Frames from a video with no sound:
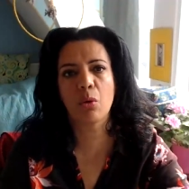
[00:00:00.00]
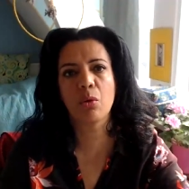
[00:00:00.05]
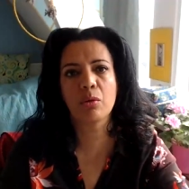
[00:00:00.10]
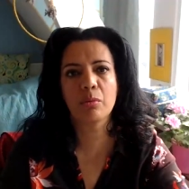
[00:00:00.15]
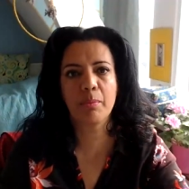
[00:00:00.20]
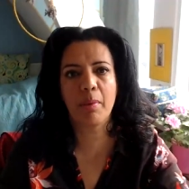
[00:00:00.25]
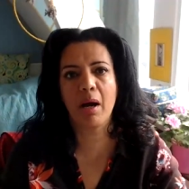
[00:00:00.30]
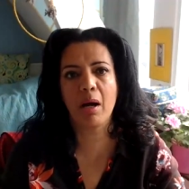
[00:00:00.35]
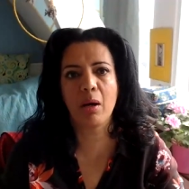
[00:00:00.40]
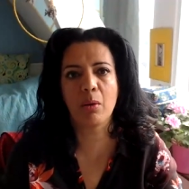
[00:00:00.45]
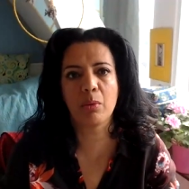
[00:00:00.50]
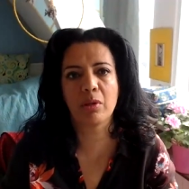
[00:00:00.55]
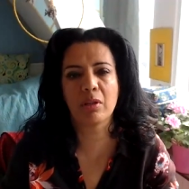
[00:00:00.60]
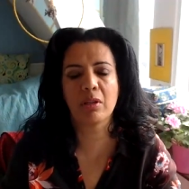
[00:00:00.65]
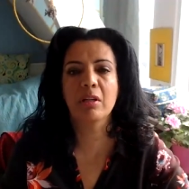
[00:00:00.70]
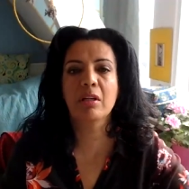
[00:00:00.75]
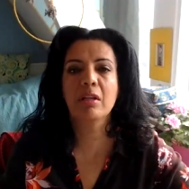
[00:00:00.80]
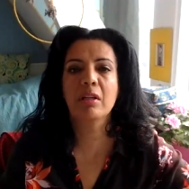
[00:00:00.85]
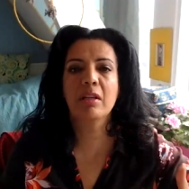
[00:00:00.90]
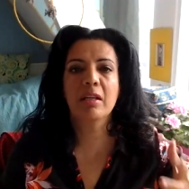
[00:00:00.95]
own
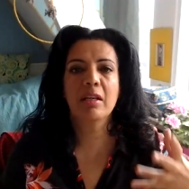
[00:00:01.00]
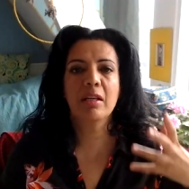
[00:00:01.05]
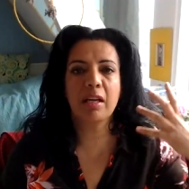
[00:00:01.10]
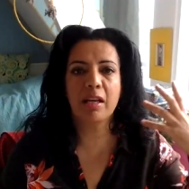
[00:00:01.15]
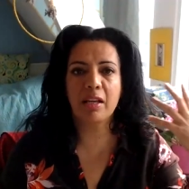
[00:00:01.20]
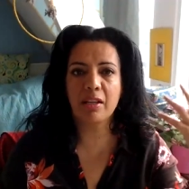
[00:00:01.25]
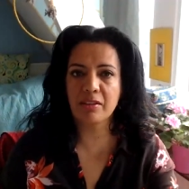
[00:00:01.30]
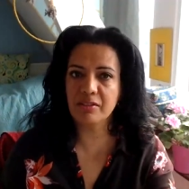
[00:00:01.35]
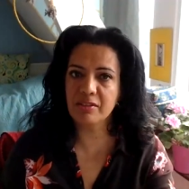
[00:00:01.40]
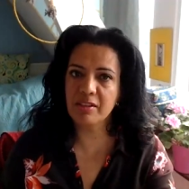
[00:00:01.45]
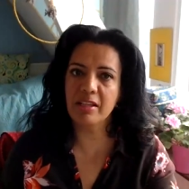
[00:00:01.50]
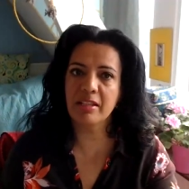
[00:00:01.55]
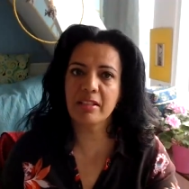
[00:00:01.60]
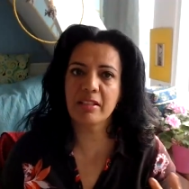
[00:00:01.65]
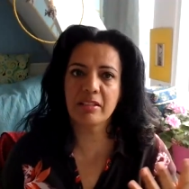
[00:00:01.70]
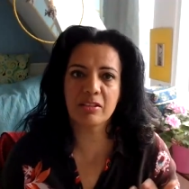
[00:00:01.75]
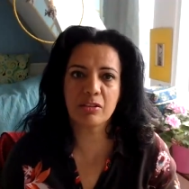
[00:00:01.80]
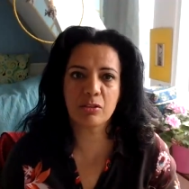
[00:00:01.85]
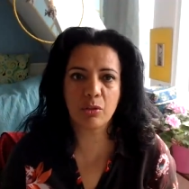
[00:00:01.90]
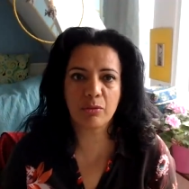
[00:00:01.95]
power and
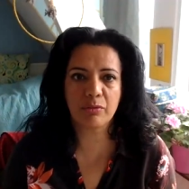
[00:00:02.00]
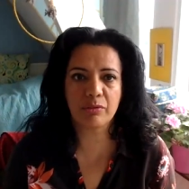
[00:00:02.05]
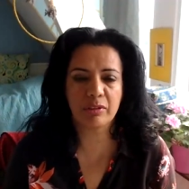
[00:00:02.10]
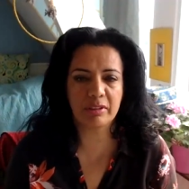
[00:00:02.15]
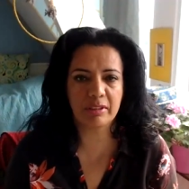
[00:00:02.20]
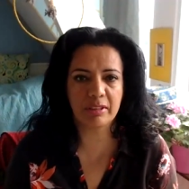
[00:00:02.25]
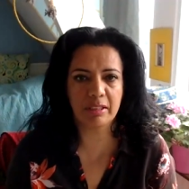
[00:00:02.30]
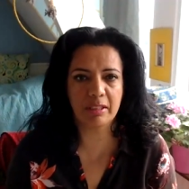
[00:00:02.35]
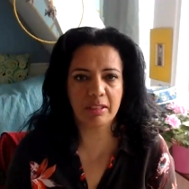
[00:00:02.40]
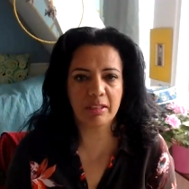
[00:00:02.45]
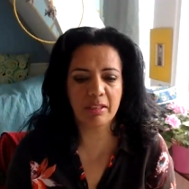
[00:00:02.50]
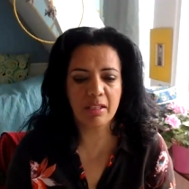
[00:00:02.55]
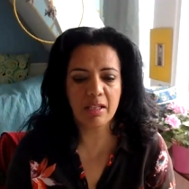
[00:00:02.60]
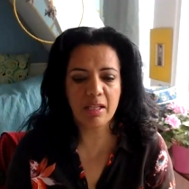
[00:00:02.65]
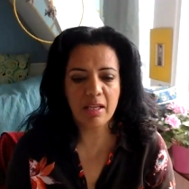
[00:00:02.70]
take its sovereignty.